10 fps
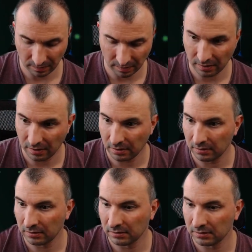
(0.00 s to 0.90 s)

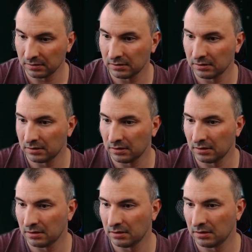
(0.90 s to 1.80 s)

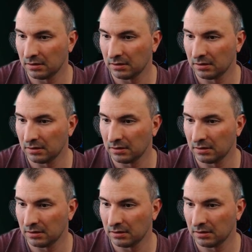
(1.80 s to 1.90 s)
[no speech]